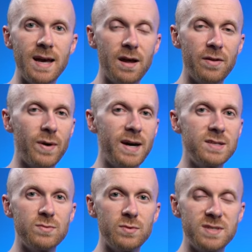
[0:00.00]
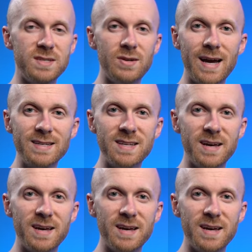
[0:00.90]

And otherwise, we'll see you next